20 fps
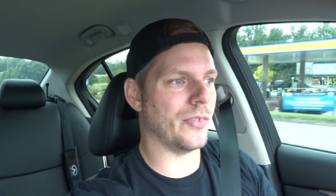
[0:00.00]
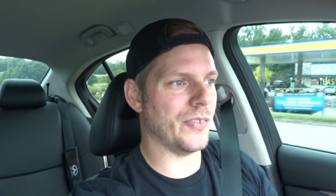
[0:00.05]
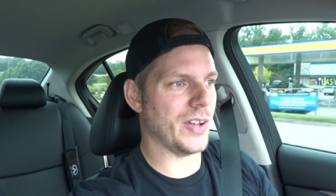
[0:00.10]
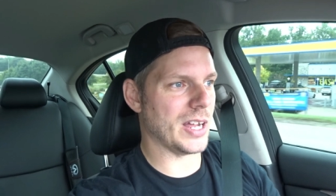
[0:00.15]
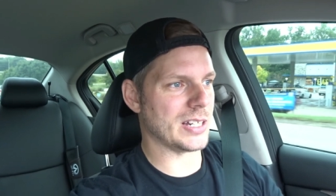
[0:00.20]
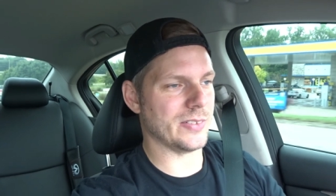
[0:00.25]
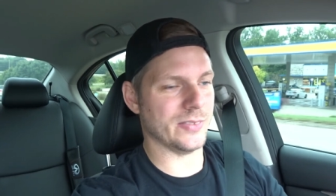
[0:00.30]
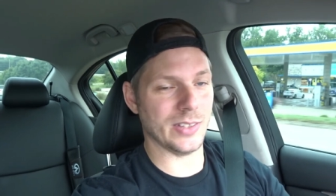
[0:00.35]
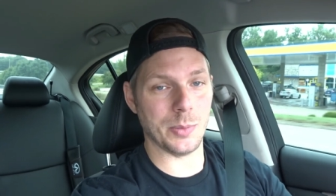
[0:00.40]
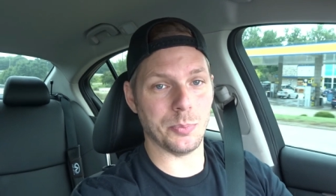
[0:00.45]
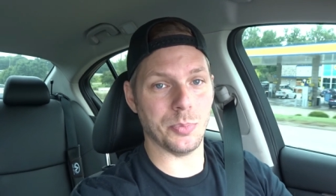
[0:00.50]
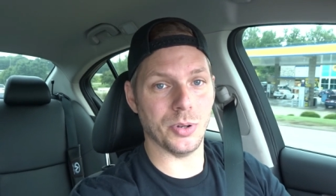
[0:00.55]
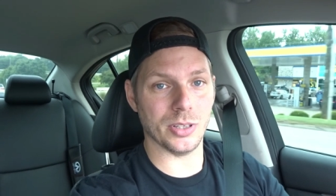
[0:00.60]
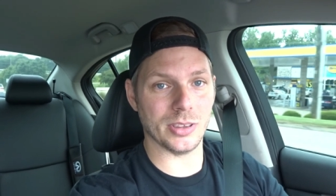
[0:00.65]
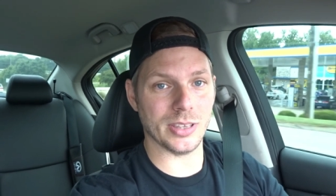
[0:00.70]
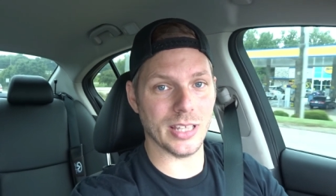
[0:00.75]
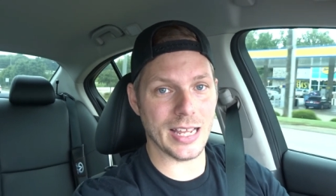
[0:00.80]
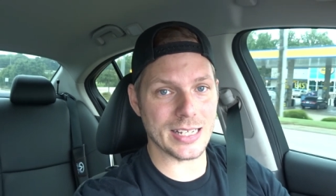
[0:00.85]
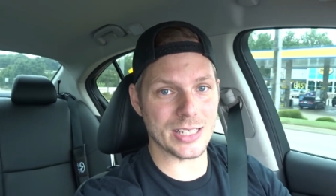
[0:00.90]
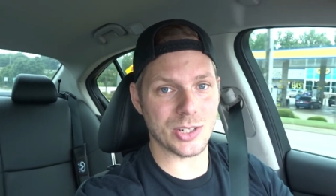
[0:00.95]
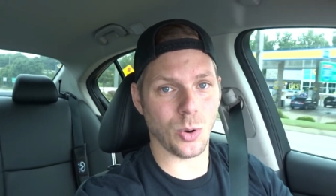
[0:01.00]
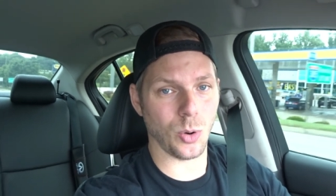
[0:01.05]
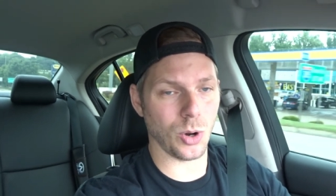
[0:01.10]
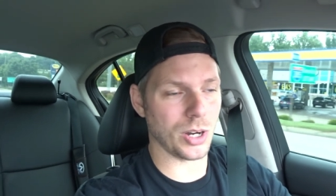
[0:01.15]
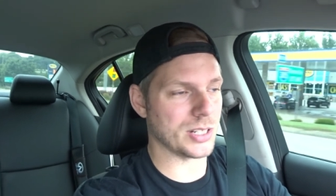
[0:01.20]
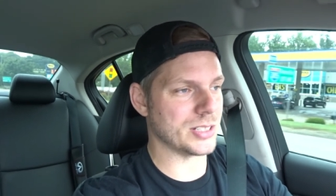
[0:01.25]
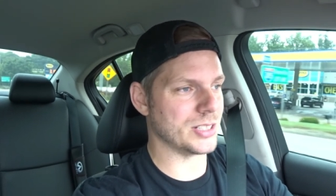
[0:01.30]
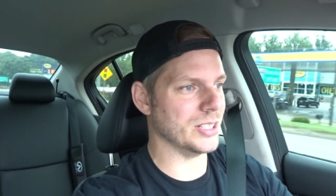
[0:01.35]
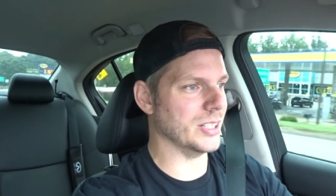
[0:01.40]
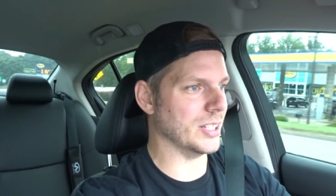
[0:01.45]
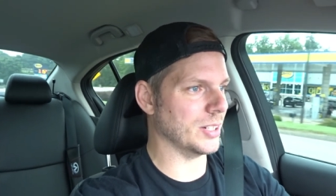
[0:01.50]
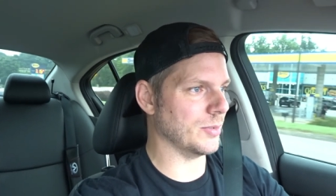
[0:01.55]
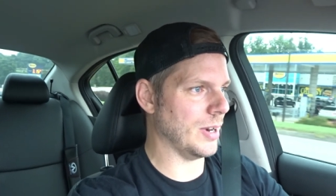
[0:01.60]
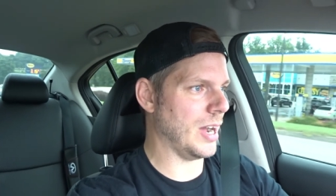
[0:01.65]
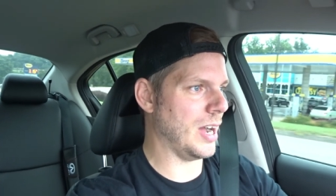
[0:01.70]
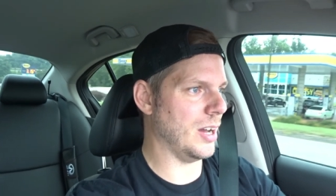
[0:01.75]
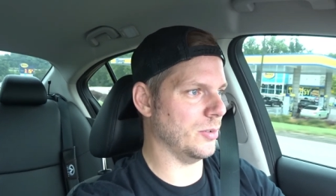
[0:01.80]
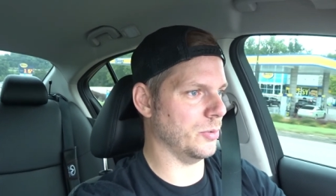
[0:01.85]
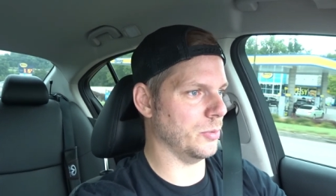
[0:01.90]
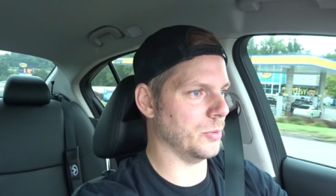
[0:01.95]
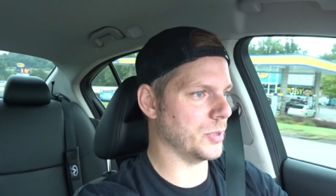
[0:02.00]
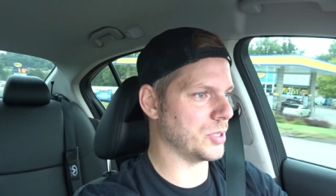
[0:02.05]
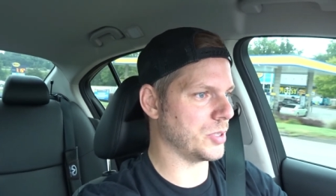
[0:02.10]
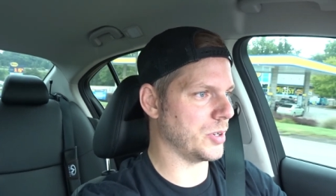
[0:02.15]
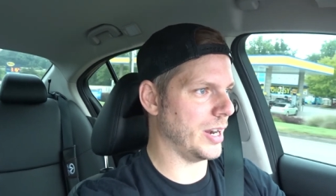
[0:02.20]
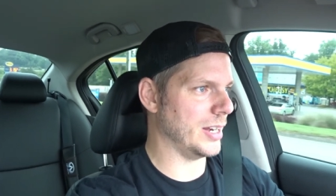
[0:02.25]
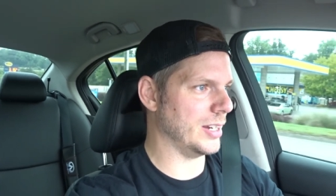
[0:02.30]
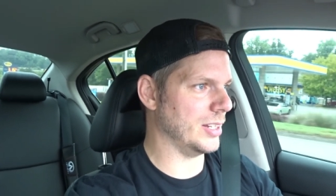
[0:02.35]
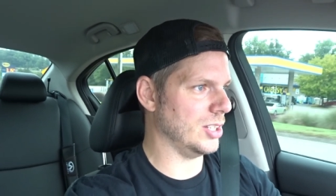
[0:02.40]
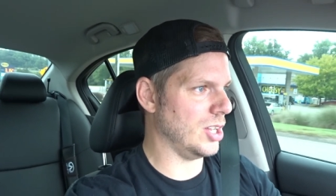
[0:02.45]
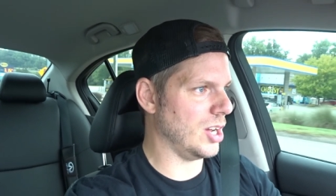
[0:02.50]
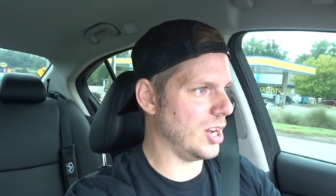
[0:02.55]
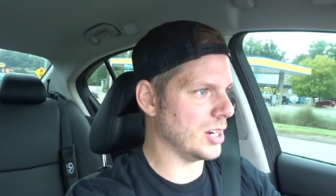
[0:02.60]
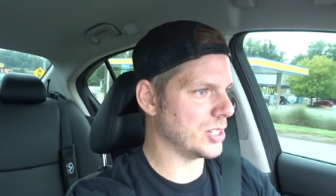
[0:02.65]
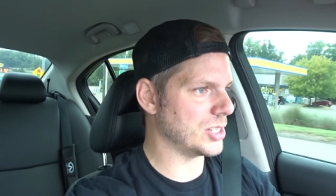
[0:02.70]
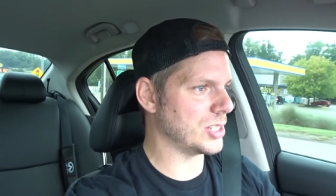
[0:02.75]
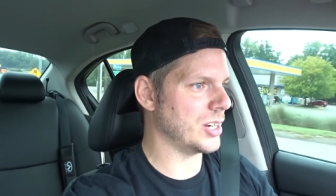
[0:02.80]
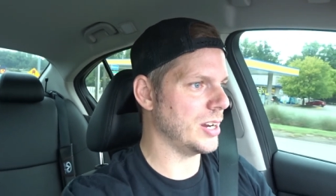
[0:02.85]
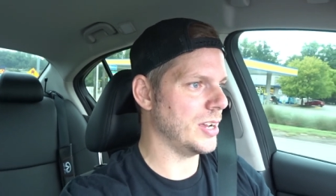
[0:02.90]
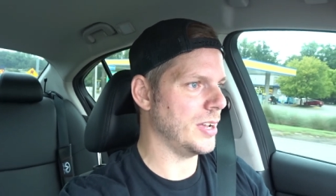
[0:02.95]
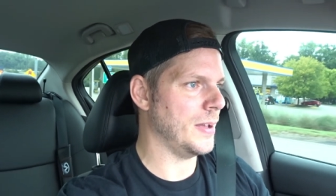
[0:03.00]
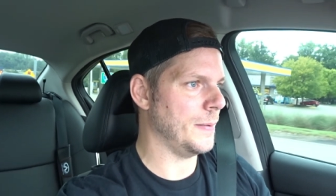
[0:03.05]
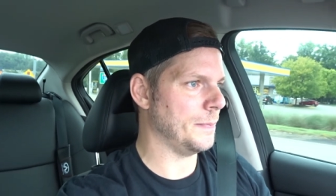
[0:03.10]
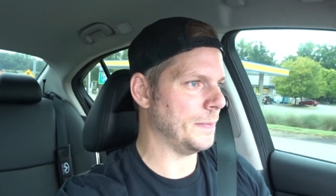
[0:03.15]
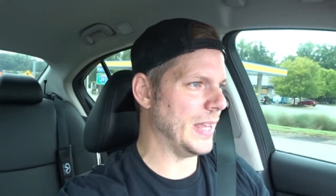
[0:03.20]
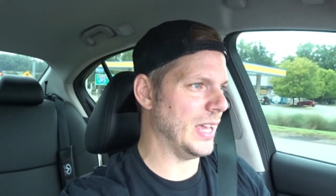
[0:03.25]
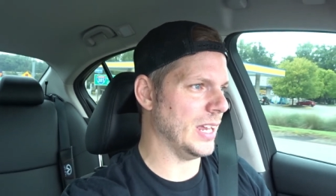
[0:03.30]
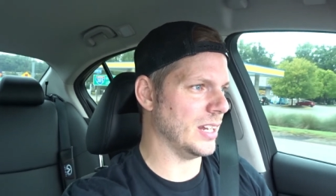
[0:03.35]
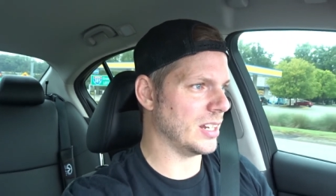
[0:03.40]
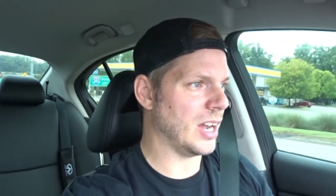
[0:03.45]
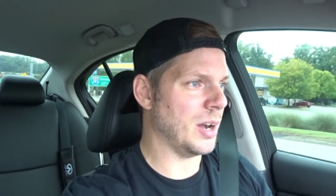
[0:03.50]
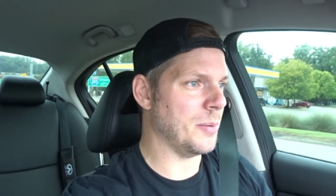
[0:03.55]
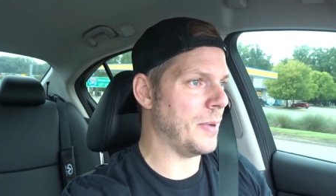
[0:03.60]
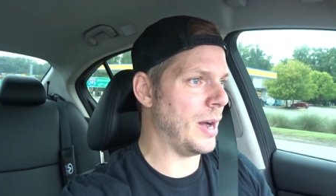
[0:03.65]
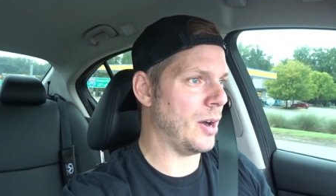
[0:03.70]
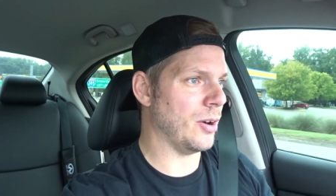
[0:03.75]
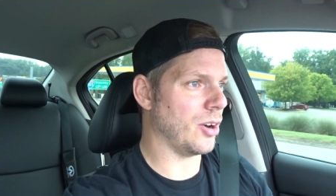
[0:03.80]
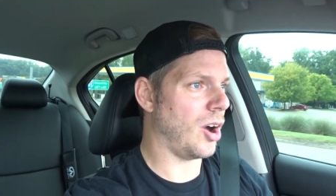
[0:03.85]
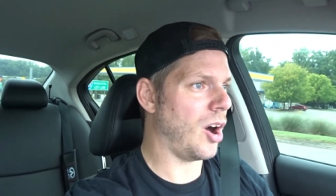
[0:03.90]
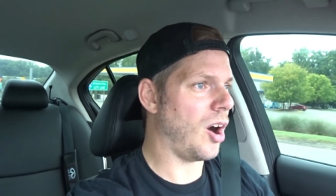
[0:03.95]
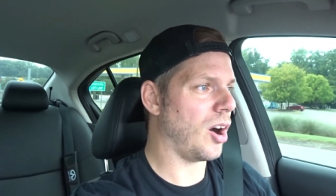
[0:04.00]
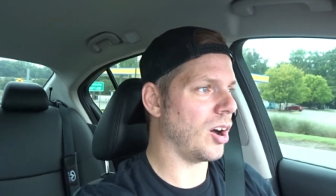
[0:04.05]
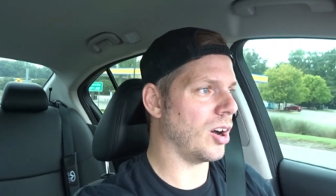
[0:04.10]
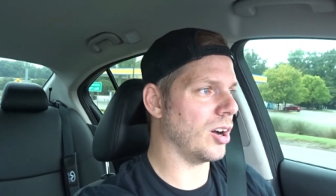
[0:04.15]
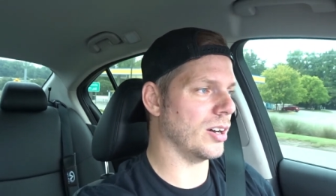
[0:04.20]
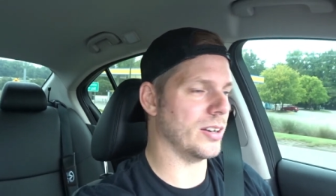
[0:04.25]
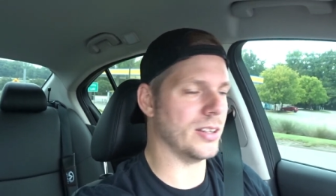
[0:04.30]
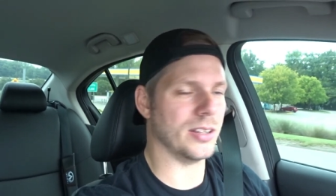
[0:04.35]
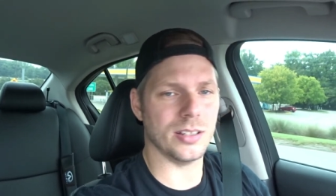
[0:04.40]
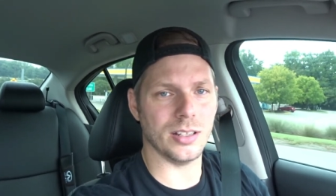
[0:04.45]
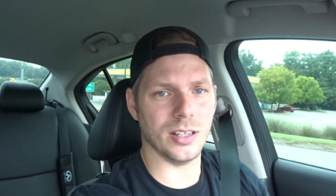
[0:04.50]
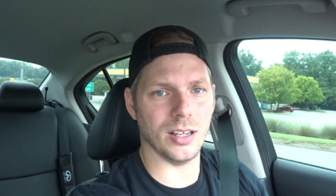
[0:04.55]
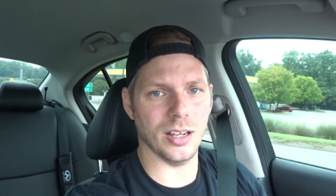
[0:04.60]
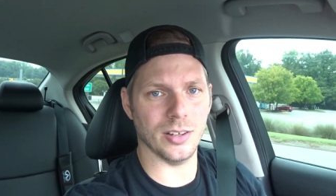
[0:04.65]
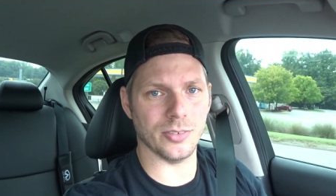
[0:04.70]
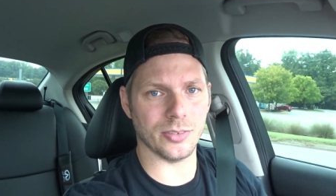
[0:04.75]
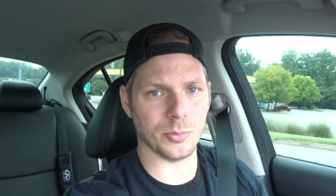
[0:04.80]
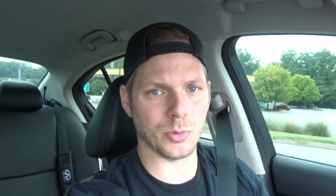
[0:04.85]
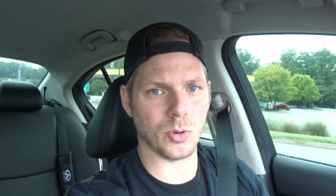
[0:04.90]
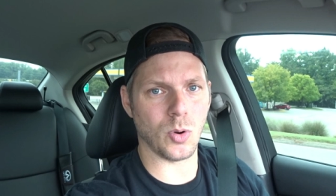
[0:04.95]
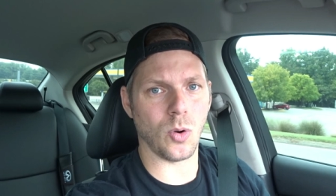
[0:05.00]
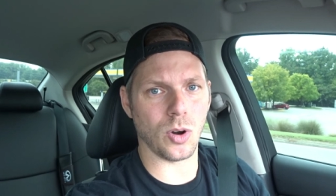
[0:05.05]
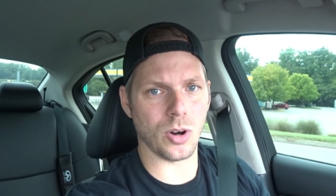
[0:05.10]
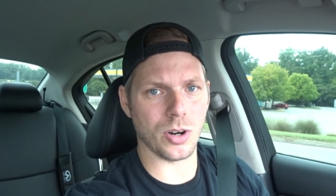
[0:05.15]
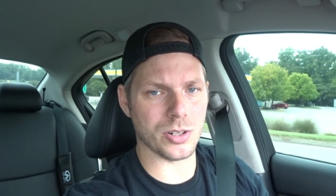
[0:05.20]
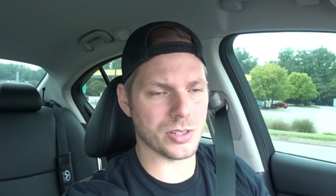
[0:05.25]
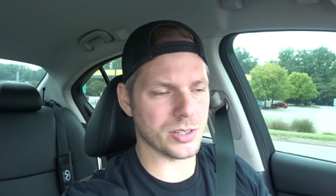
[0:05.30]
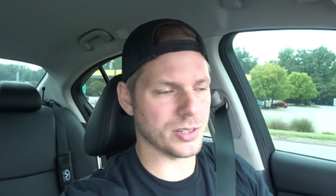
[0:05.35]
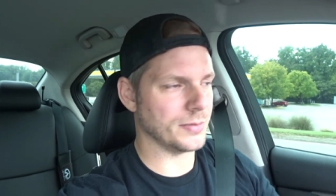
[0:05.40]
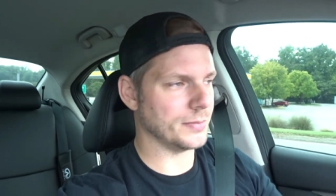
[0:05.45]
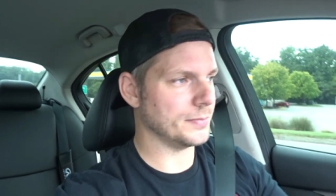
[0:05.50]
effectively put that torque to the ground when we're trying to launch and come out hard uh, from corners.